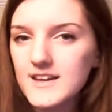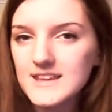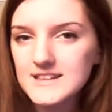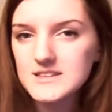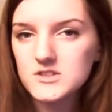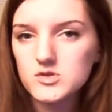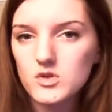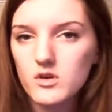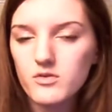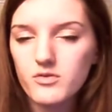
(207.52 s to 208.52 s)
this is sort
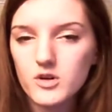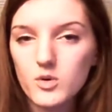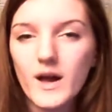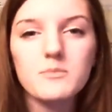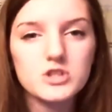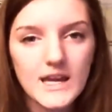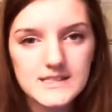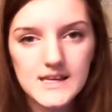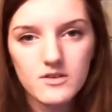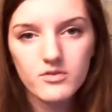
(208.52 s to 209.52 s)
of quite
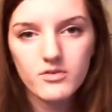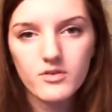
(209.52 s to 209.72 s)
objective.